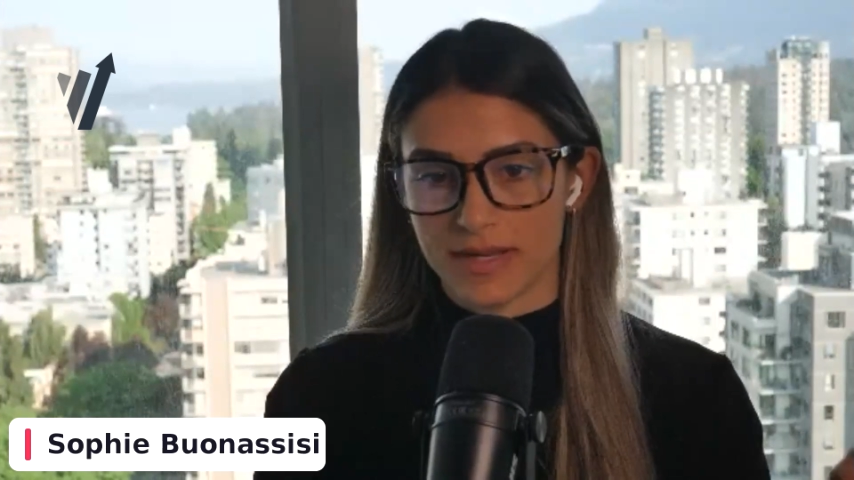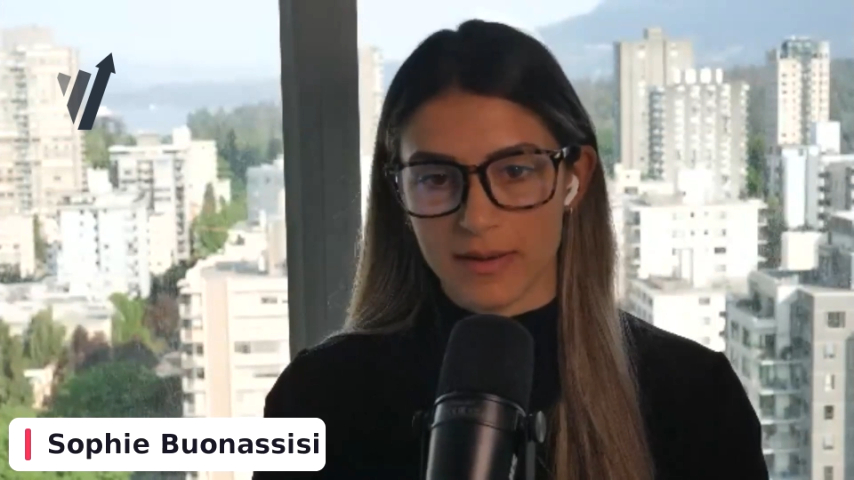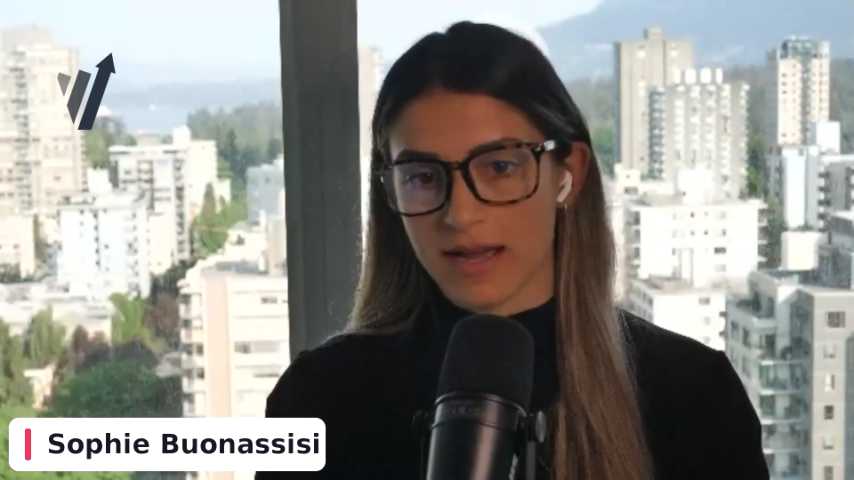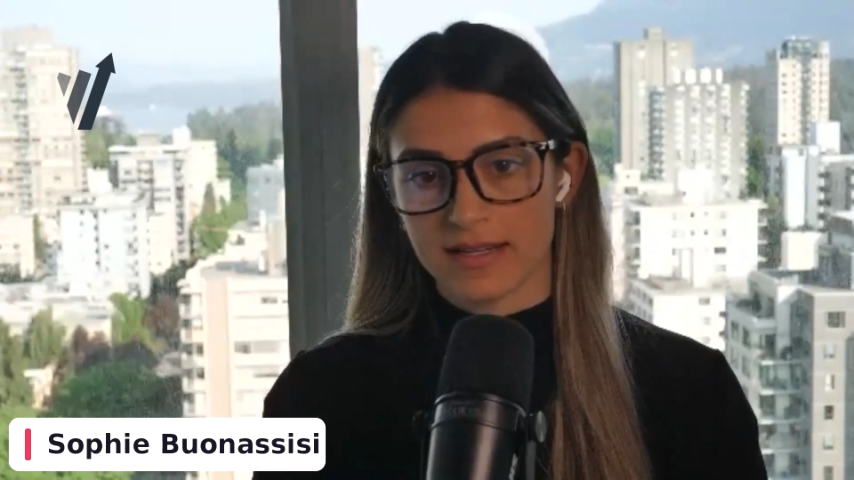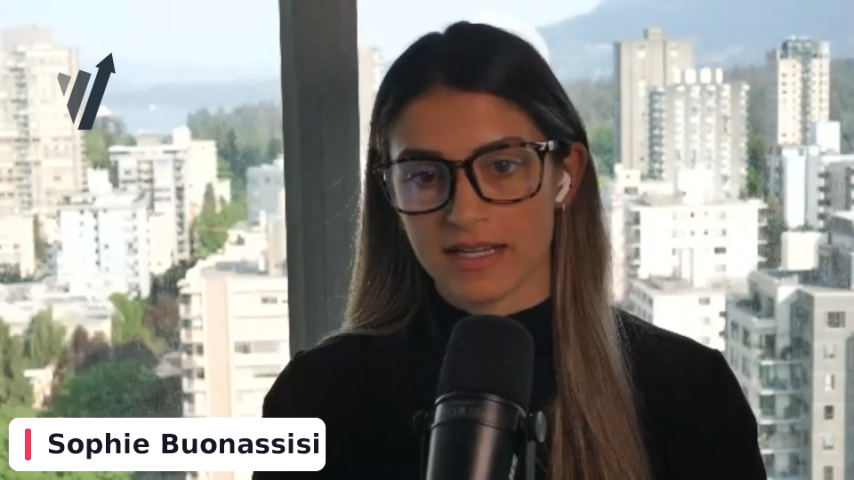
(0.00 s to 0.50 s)

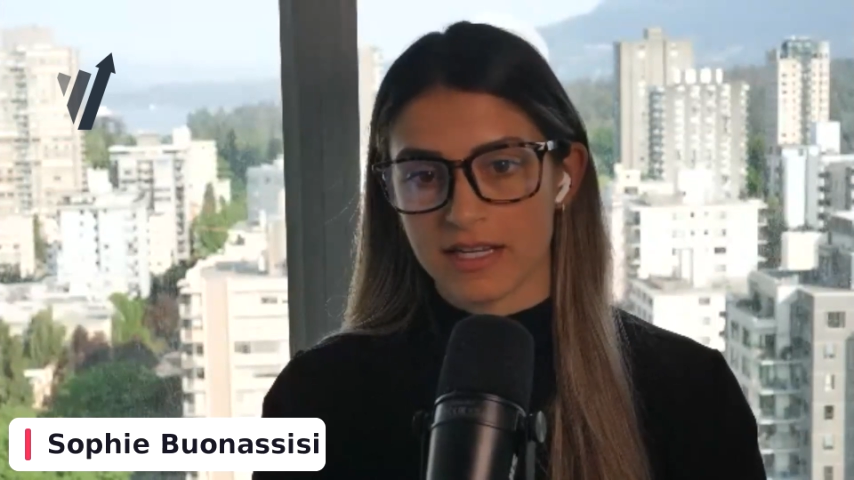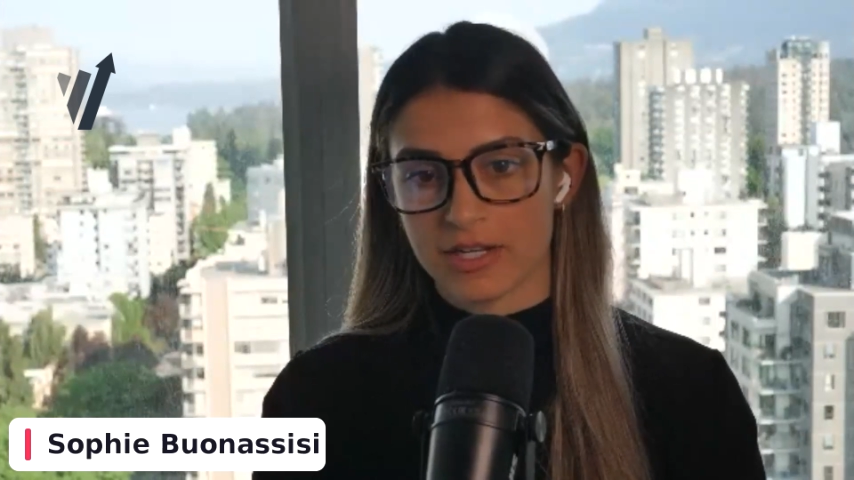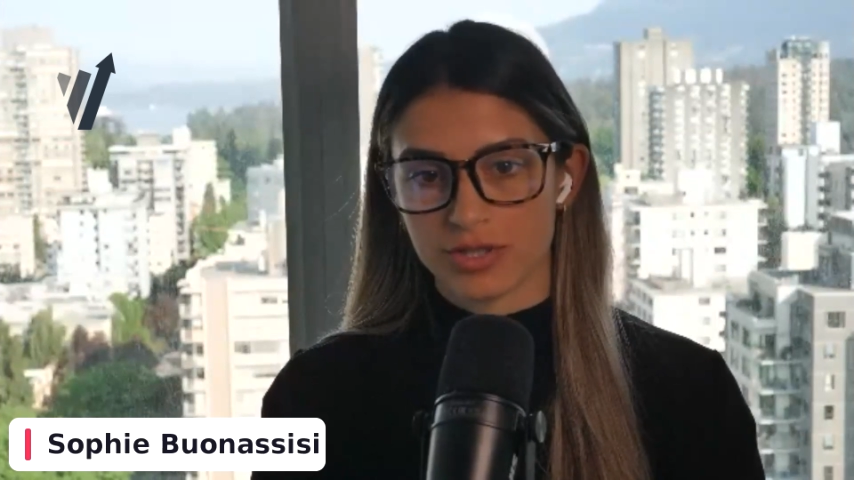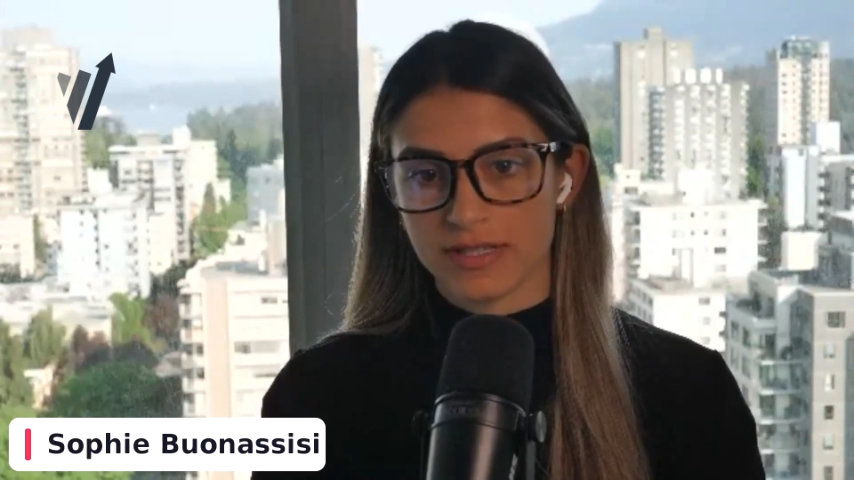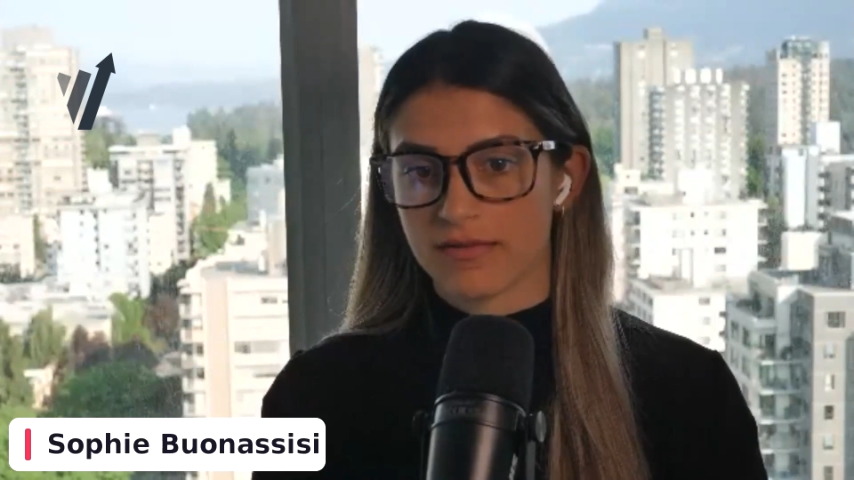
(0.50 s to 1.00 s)
buy-in
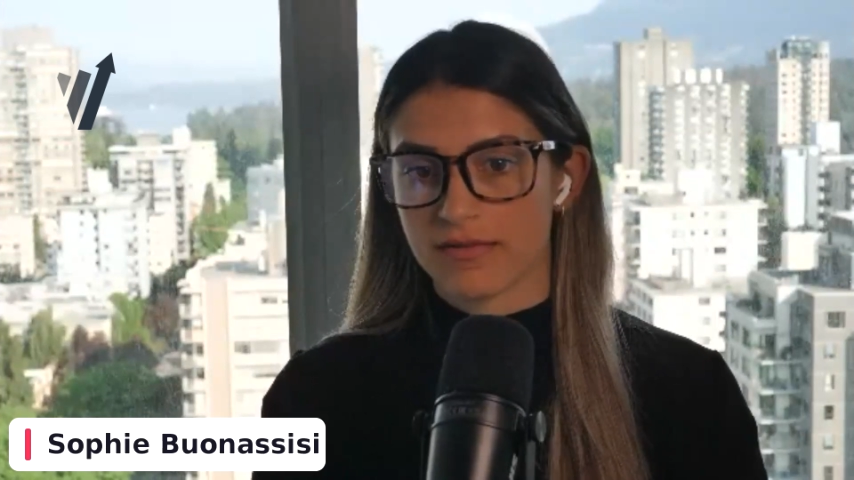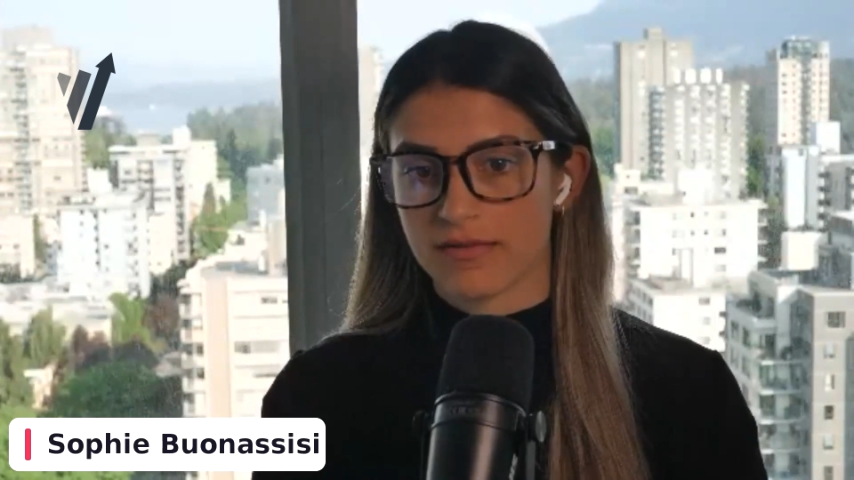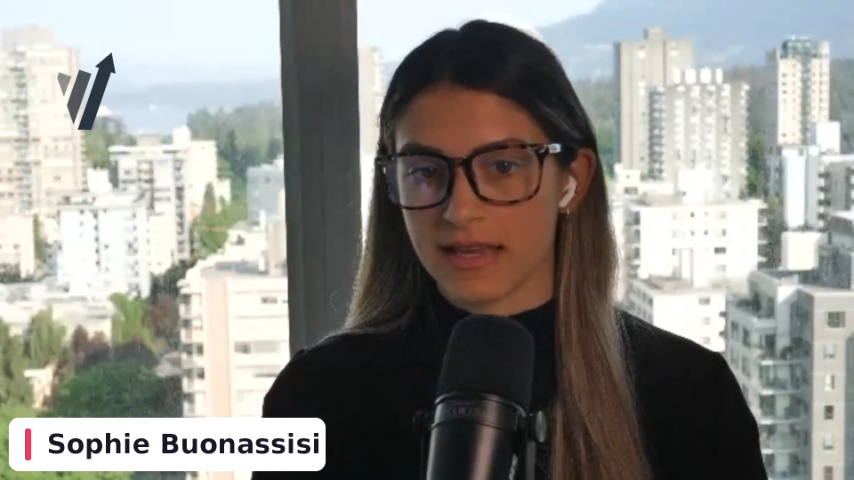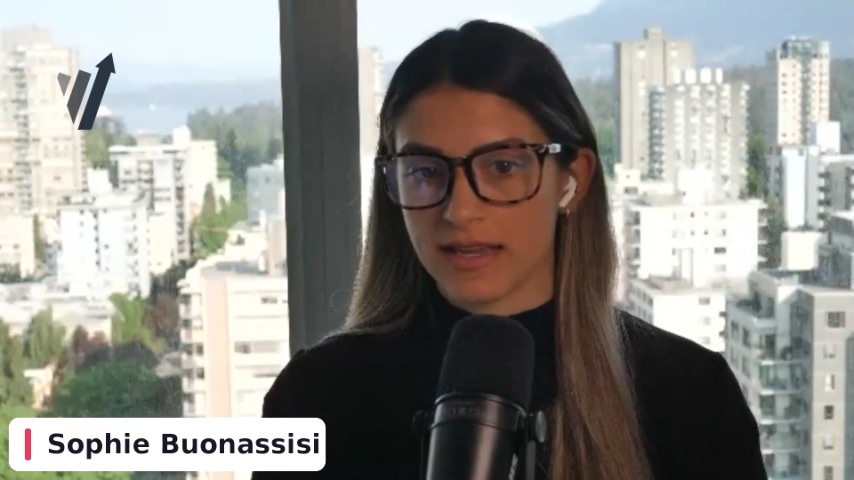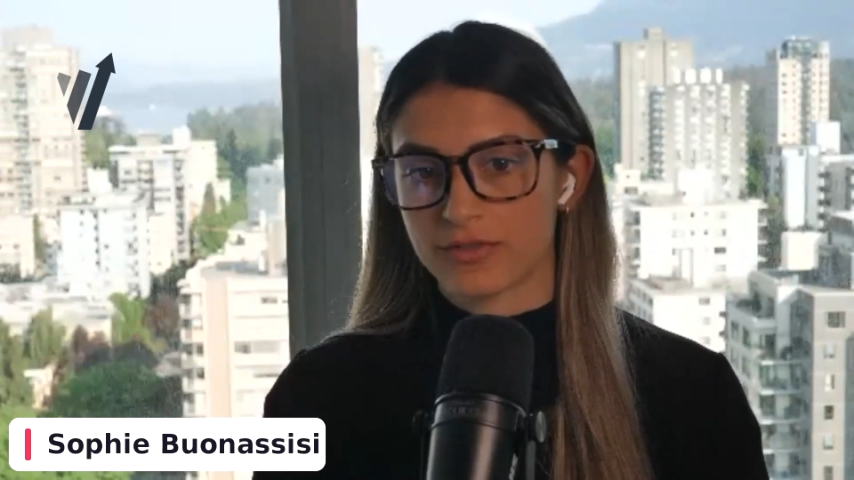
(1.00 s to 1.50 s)
initially off the
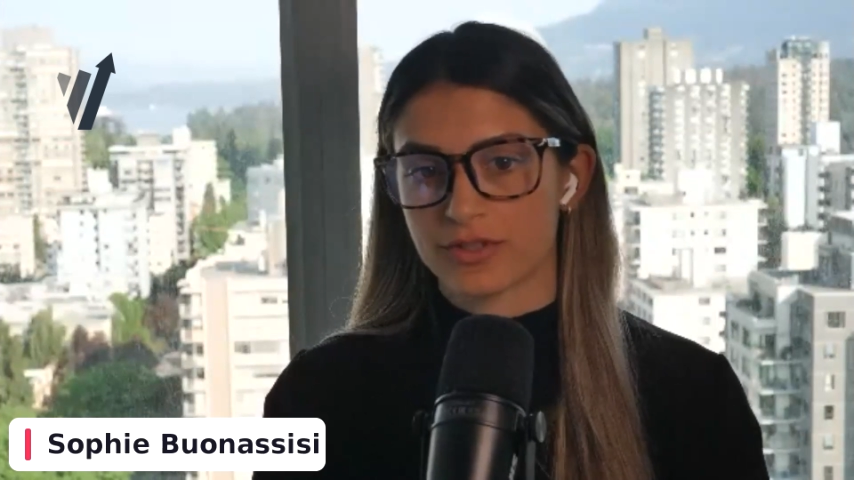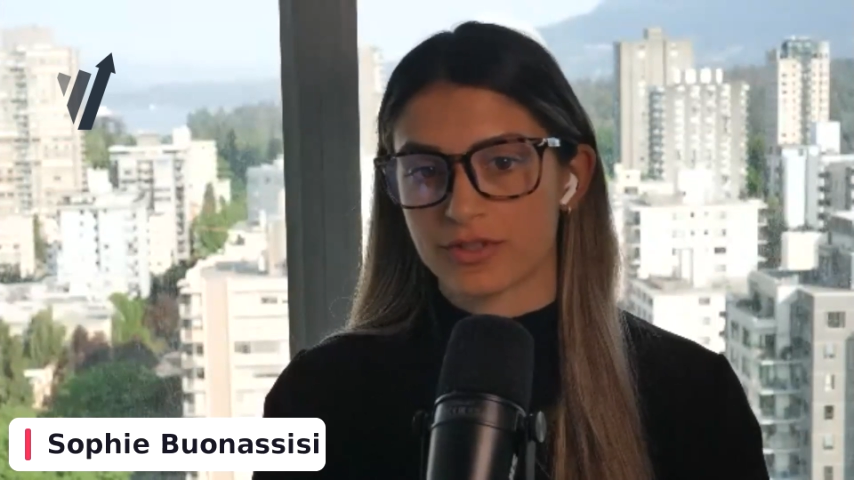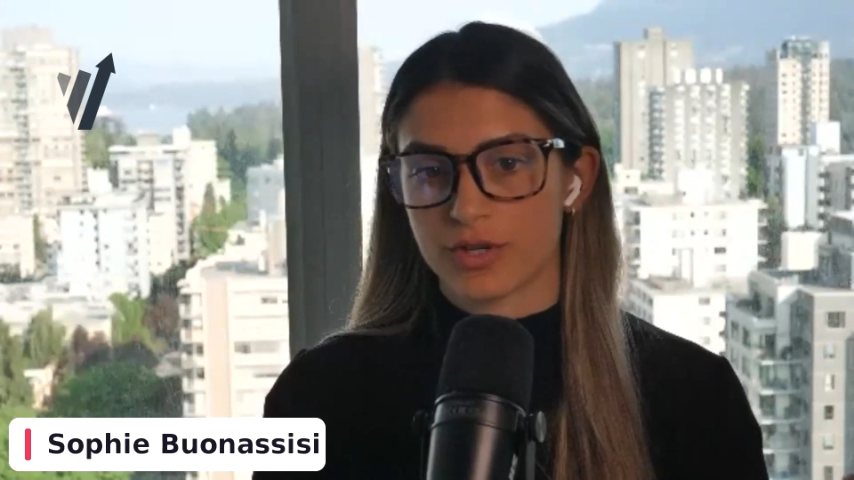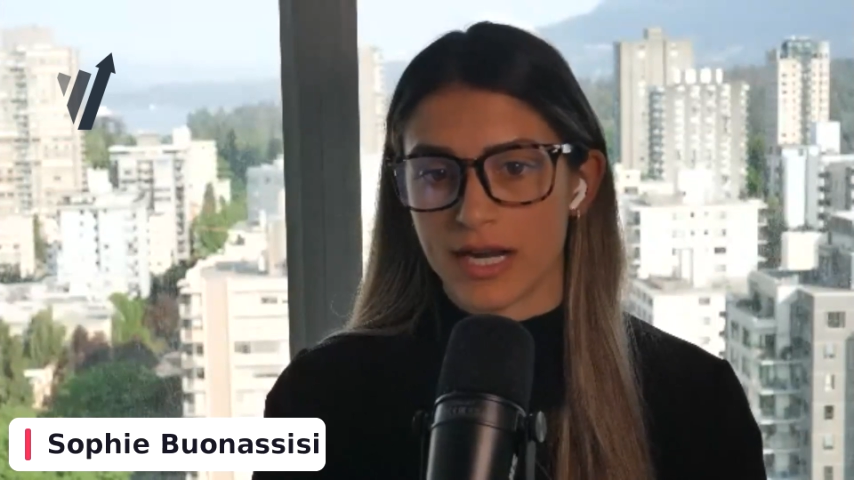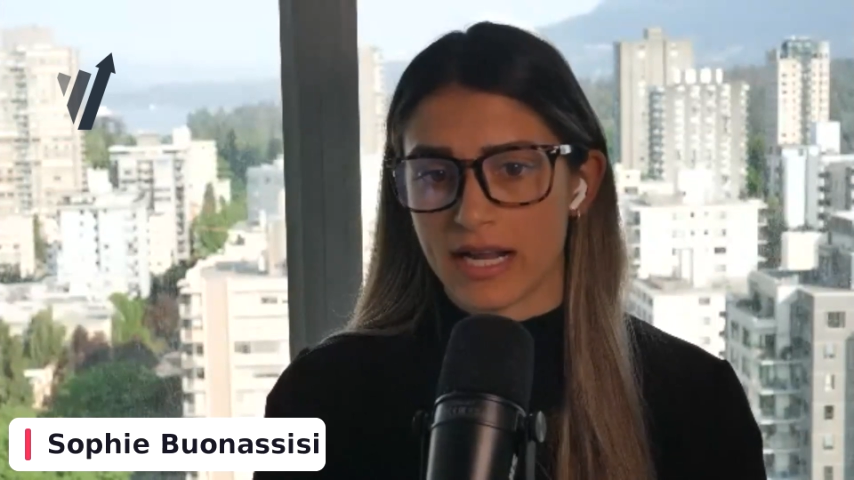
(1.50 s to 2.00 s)
gate for
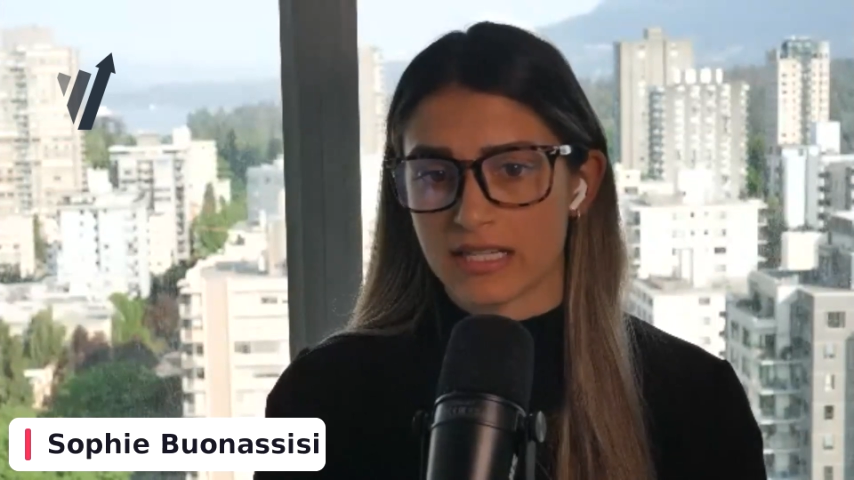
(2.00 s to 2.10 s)
starting an